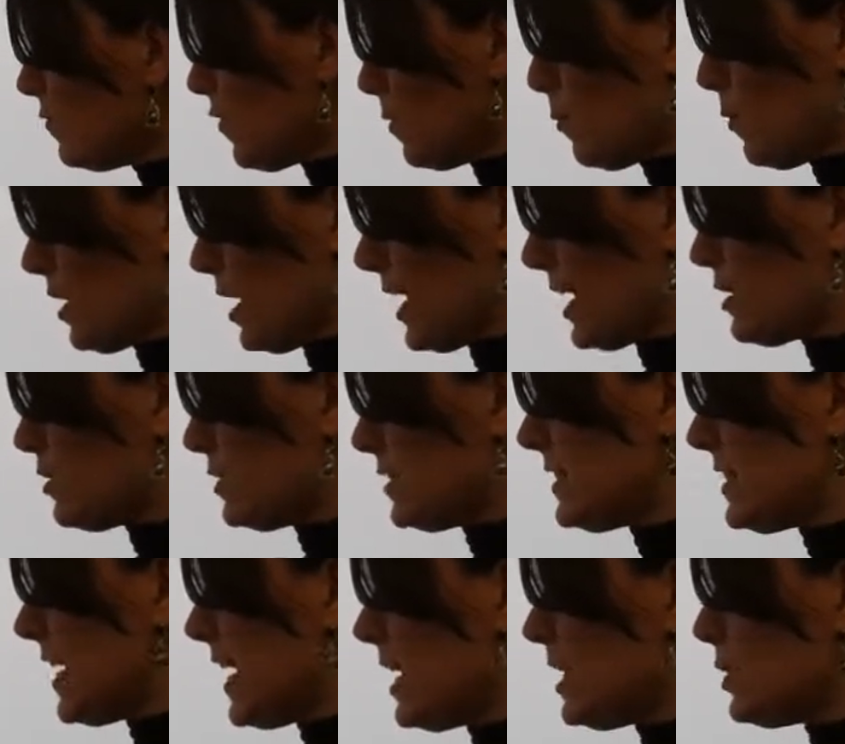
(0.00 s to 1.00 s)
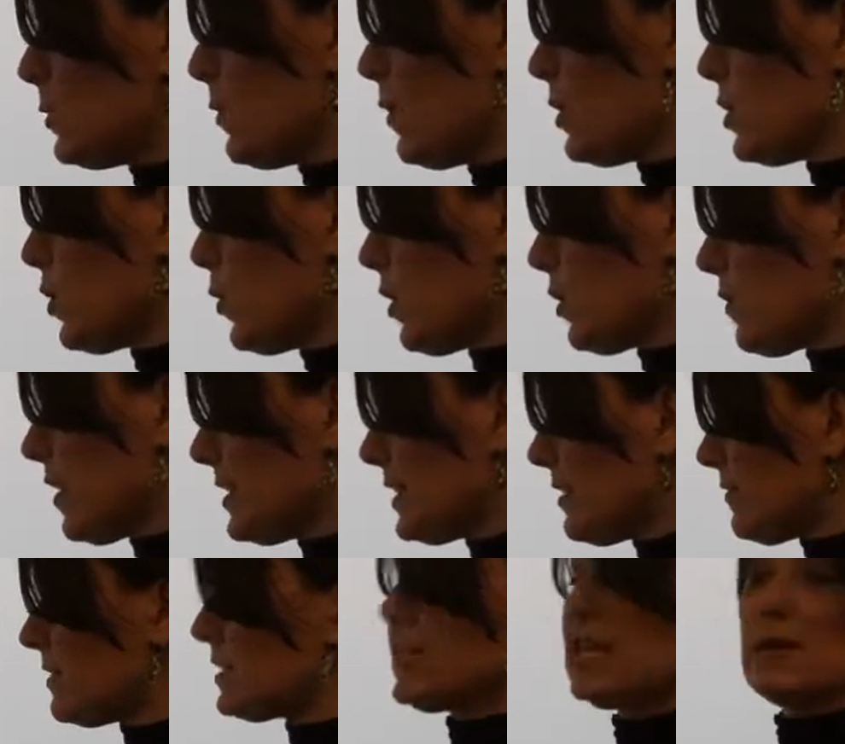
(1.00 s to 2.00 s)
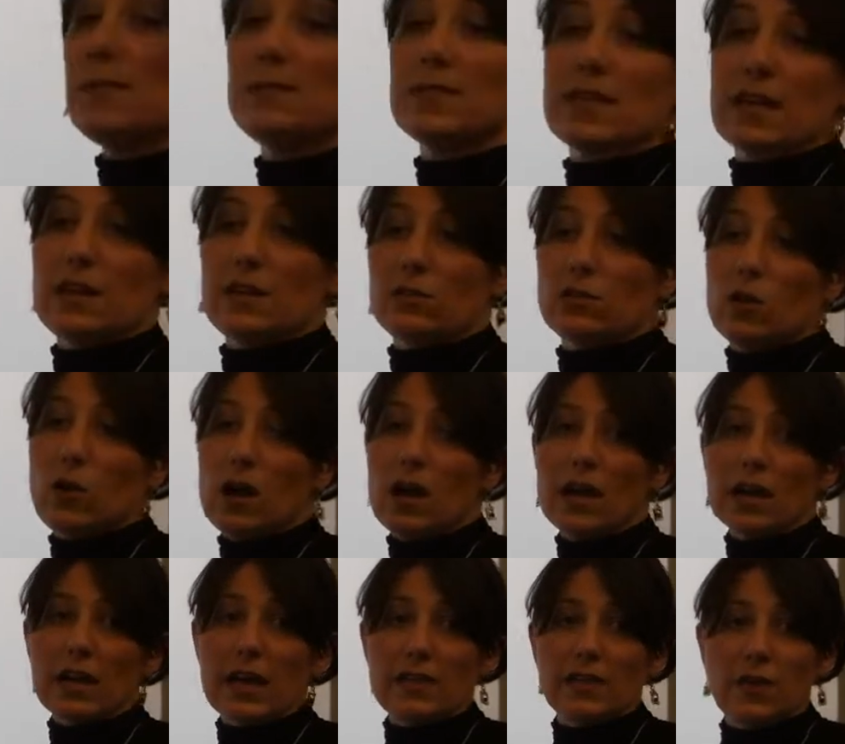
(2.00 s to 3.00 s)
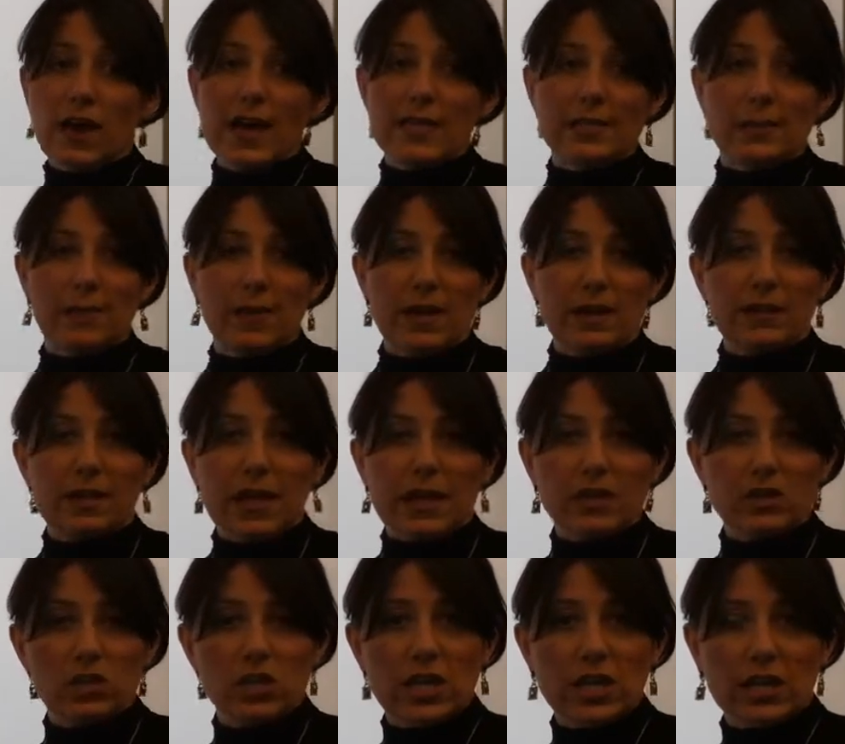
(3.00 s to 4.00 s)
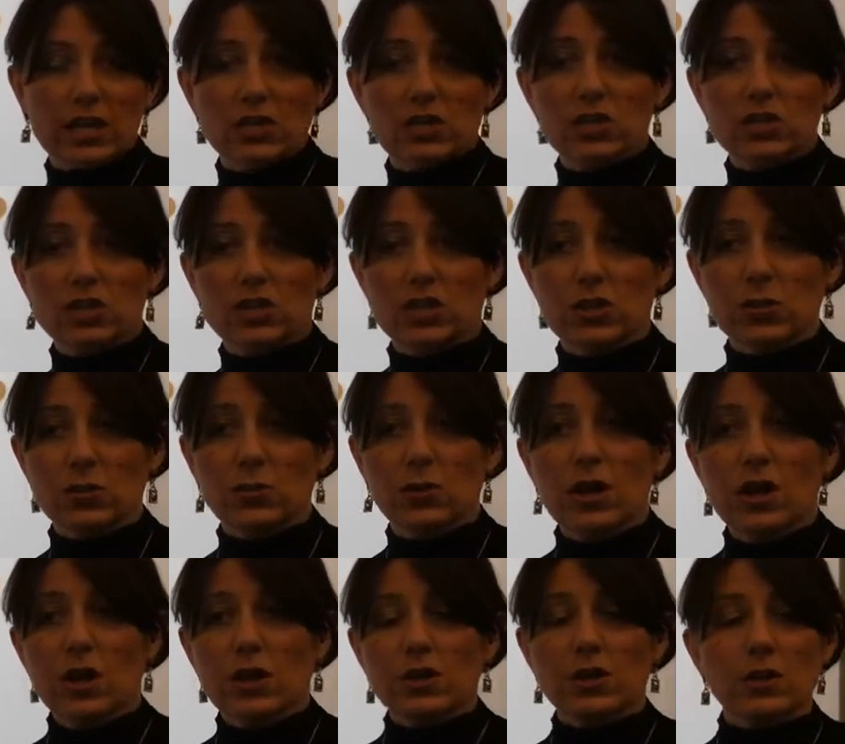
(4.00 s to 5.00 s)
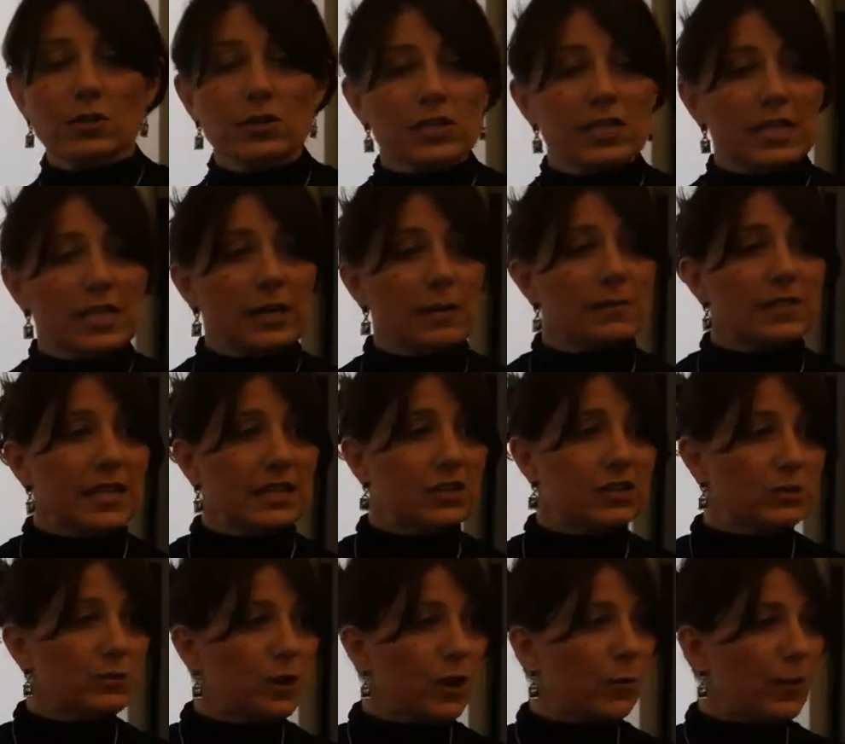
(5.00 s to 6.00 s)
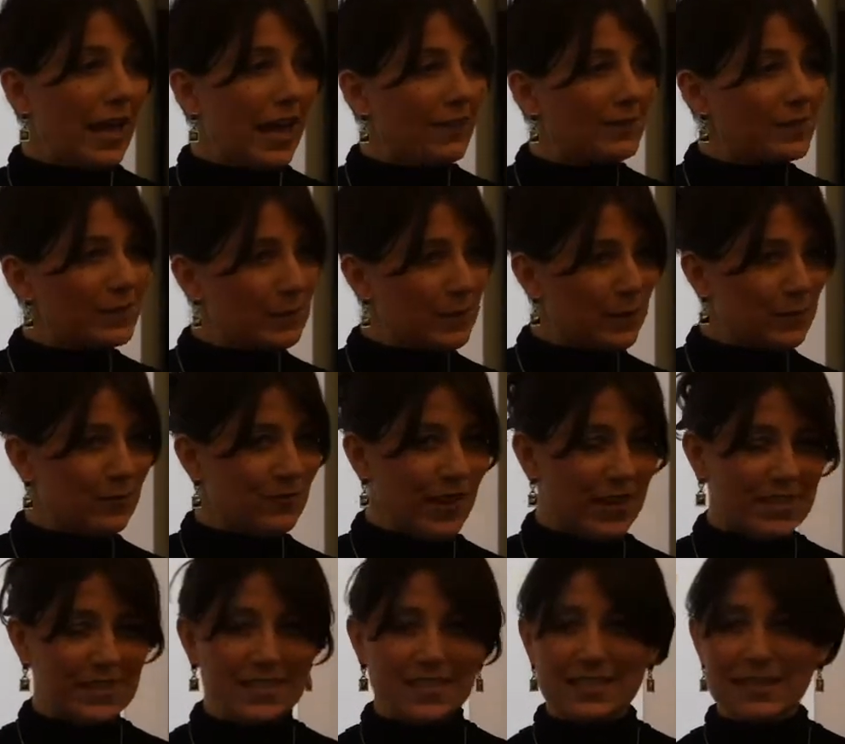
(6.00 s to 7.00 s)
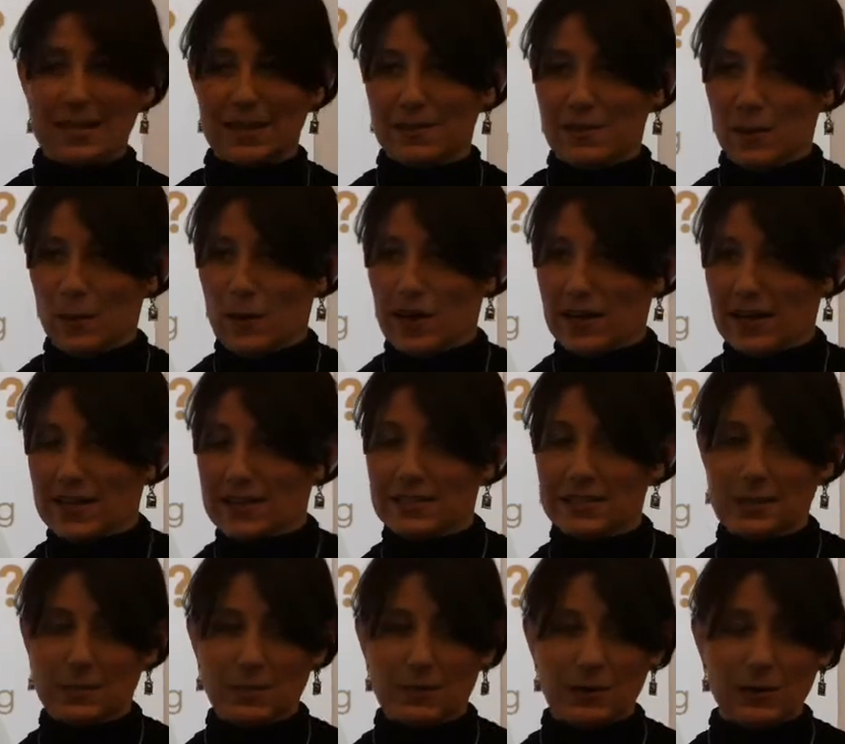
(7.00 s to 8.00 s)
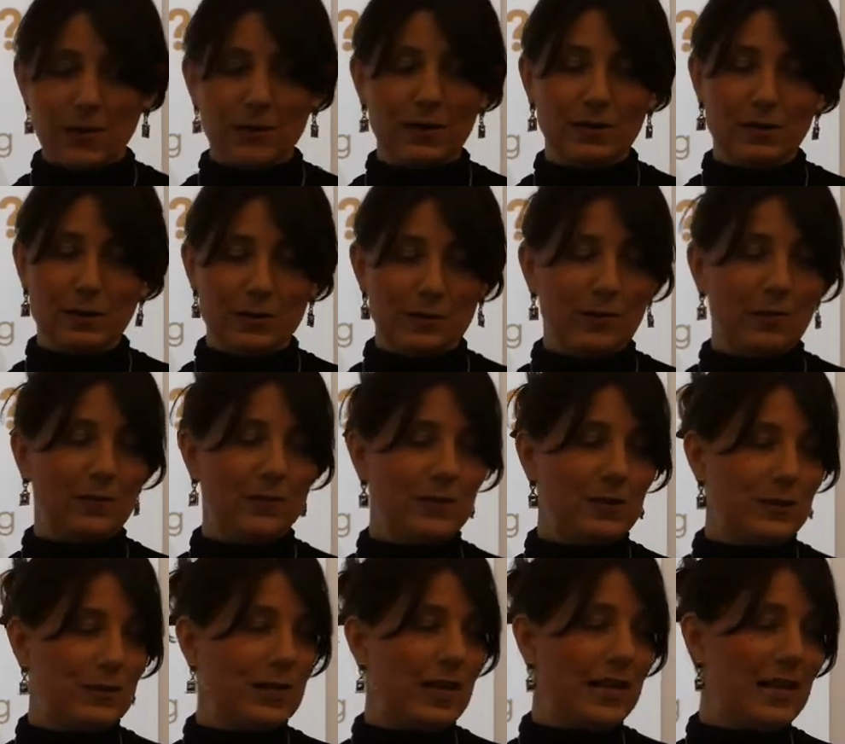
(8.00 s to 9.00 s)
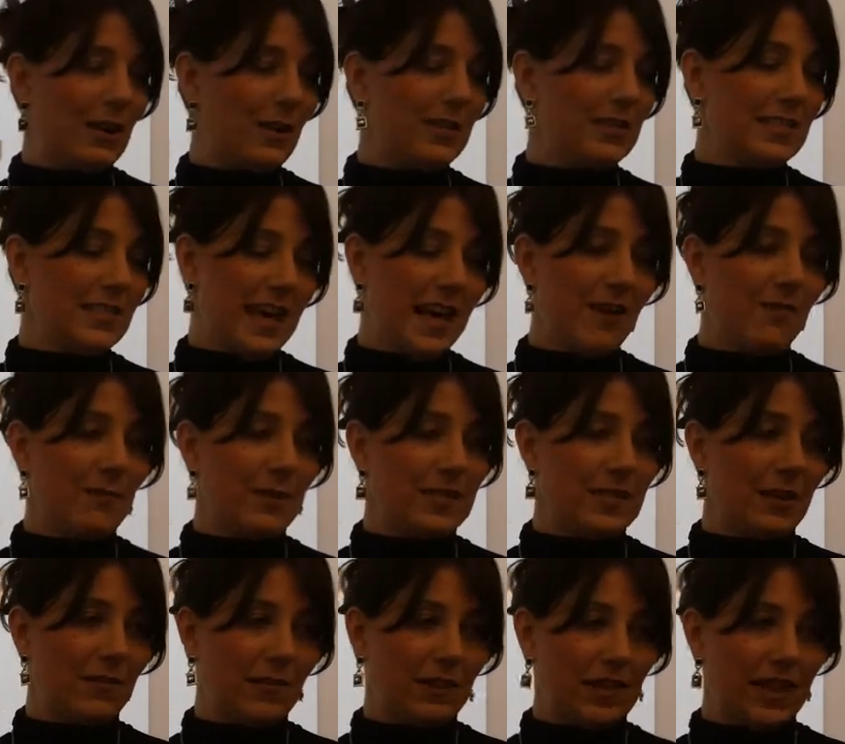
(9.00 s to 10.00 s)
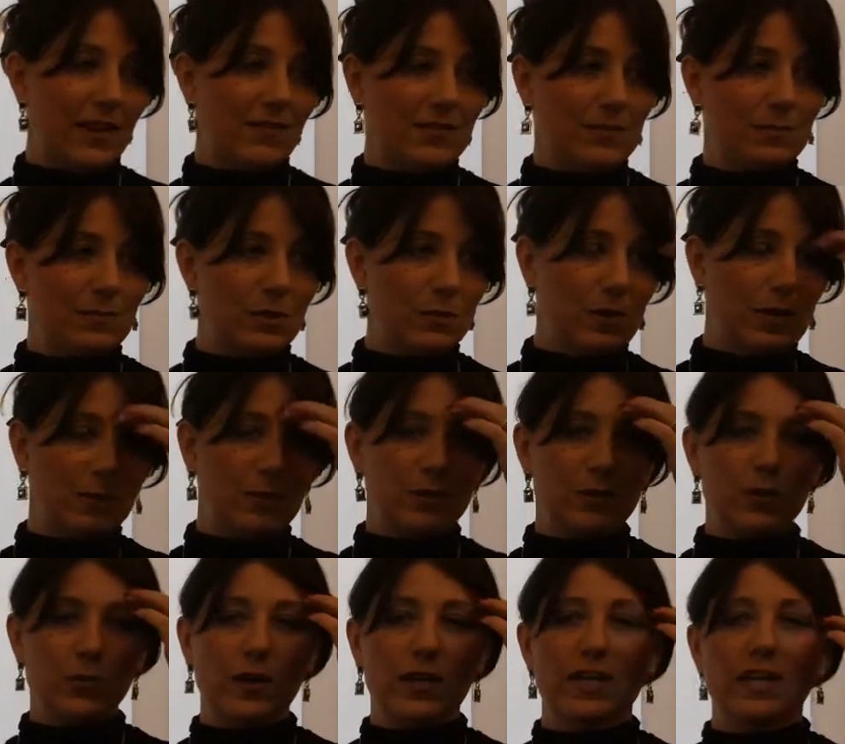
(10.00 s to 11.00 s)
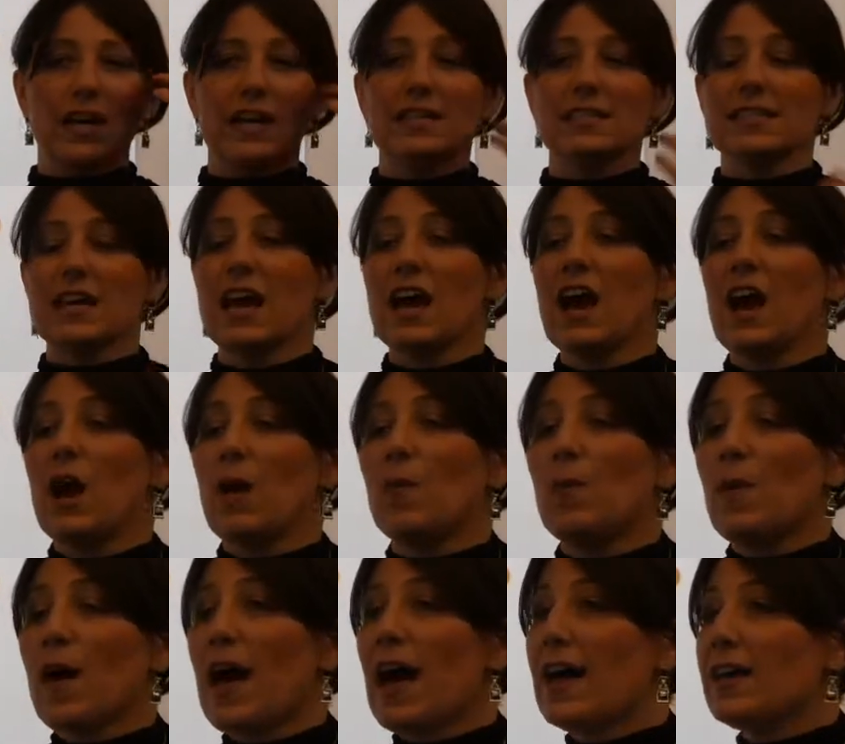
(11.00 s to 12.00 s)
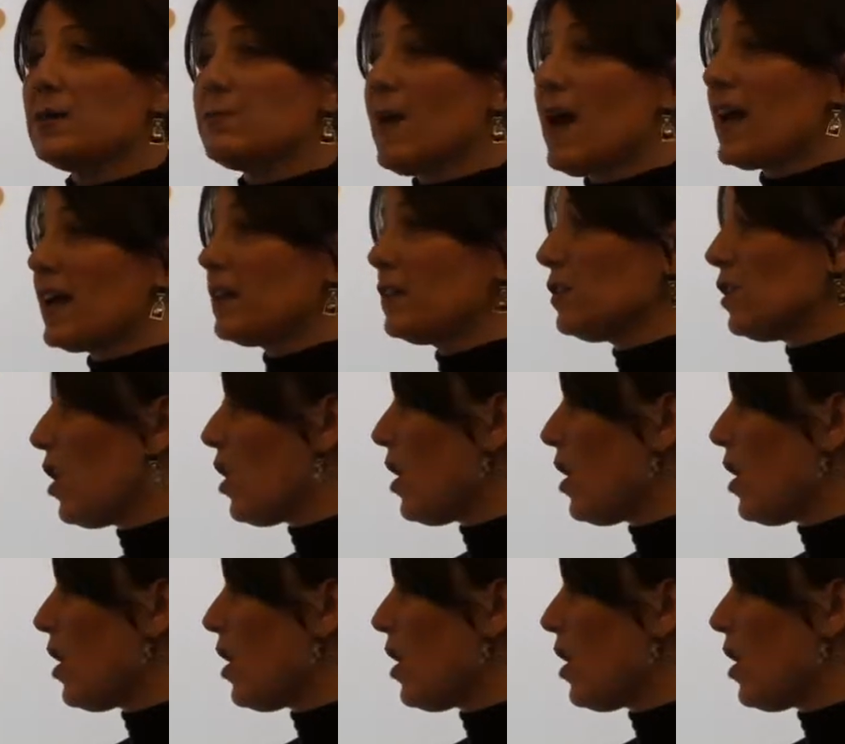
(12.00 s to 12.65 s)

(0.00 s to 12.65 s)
From what I understand, your grade level teams get along, and there hasn't been a lot of change to your teams. I do know we have some new faces in the audience, some new in our staff. We definitely have some new people joining us, but by and